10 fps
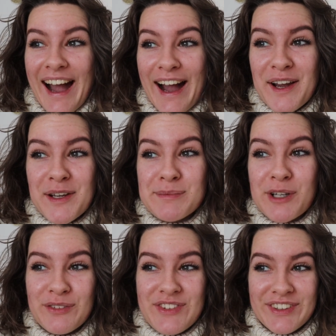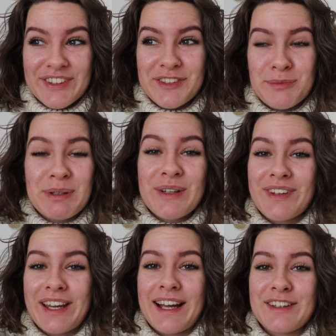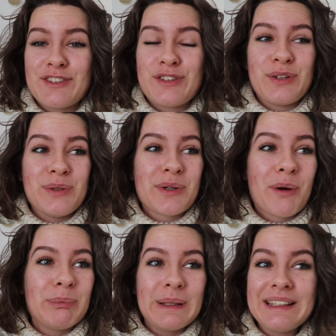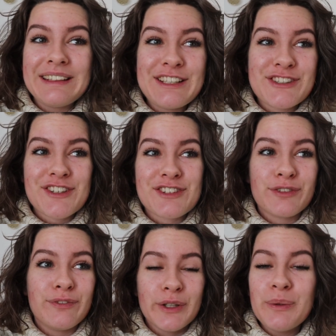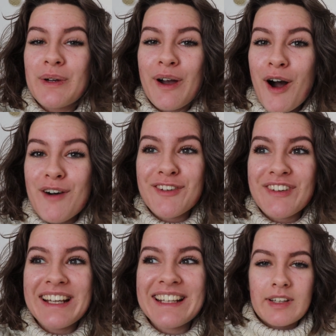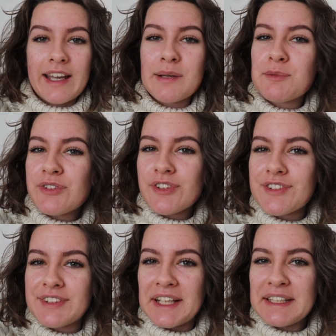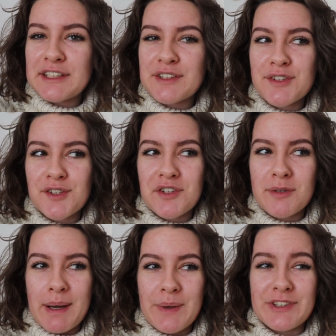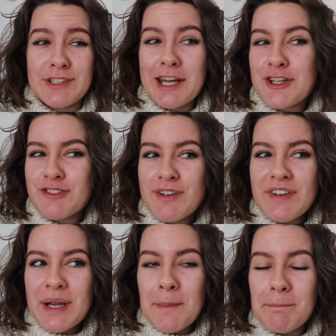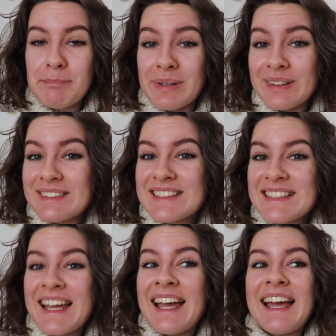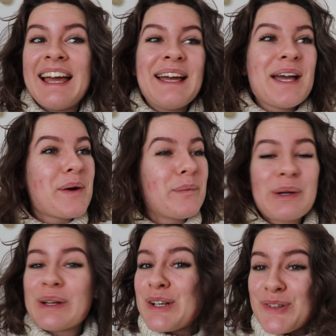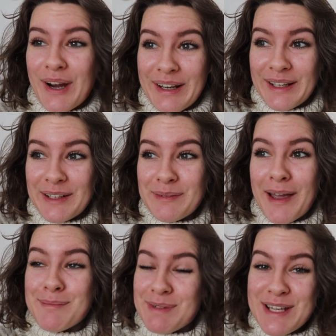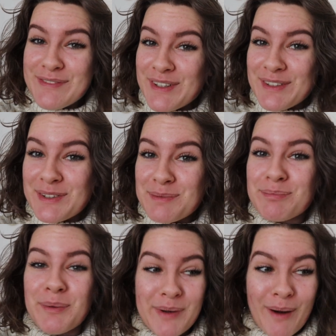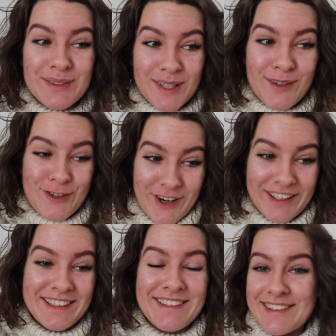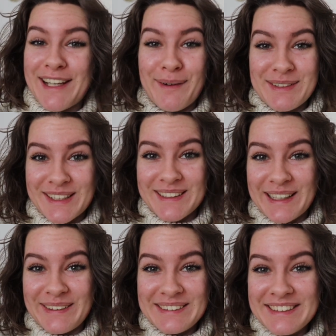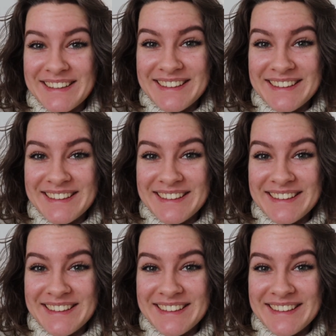I'm concerned because I had to completely just fluke half of it. And I'm also slightly concerned about the texture of it, but we're gonna try it. I'm nervous, but we're going to go and try it and see how it turned out.